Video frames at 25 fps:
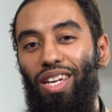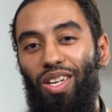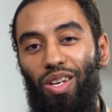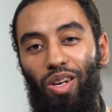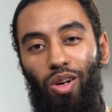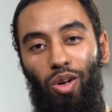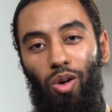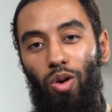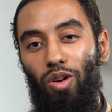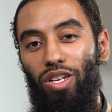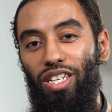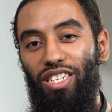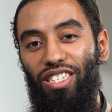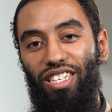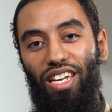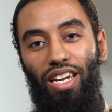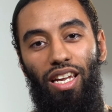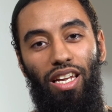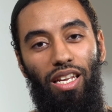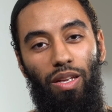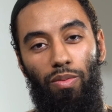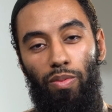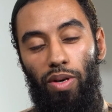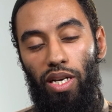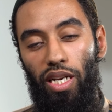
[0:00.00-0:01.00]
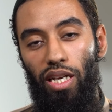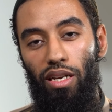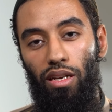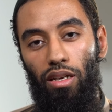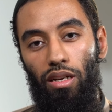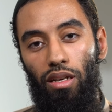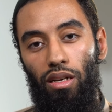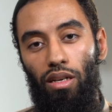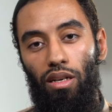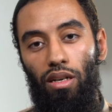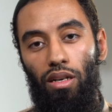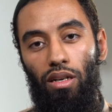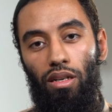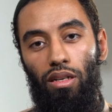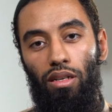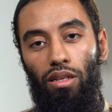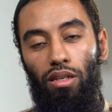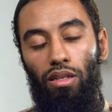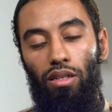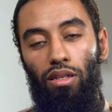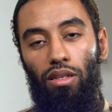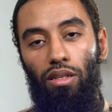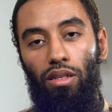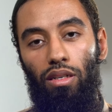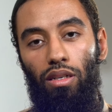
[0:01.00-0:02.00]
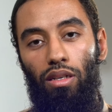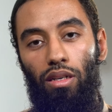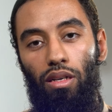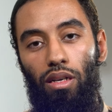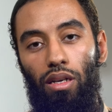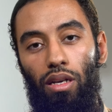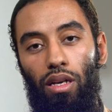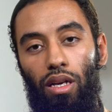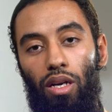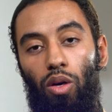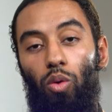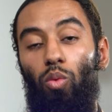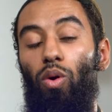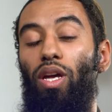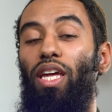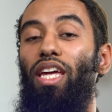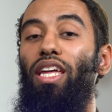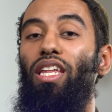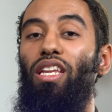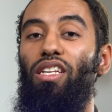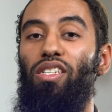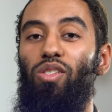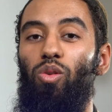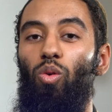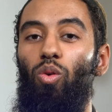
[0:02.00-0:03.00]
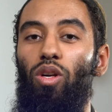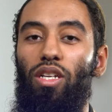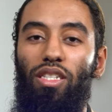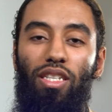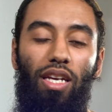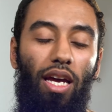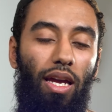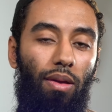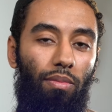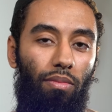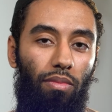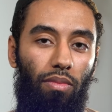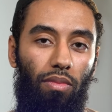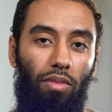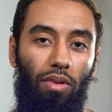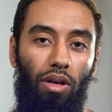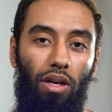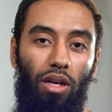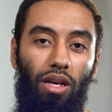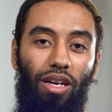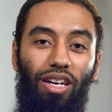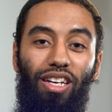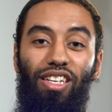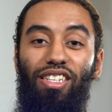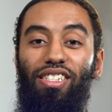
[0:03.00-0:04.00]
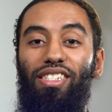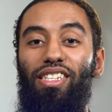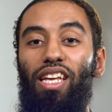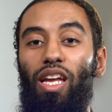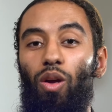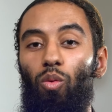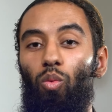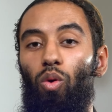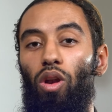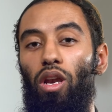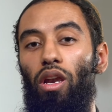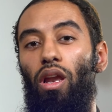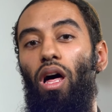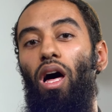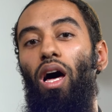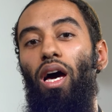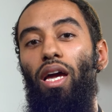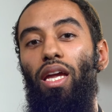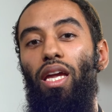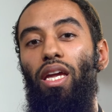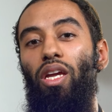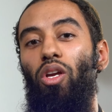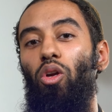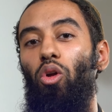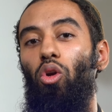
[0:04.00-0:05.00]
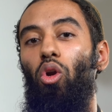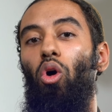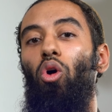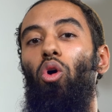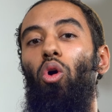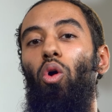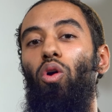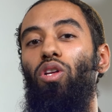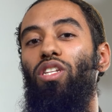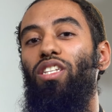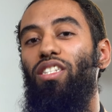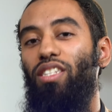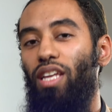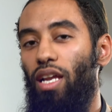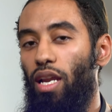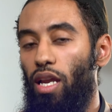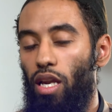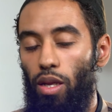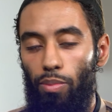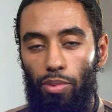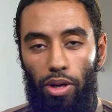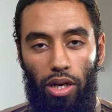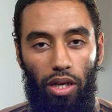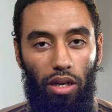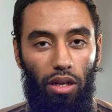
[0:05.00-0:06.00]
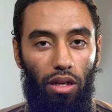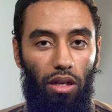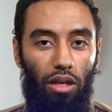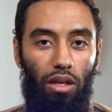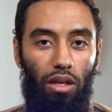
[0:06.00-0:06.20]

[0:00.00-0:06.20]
you're not going to tell anybody. We hear this all the time. Say wallahi, you're not going to tell anybody.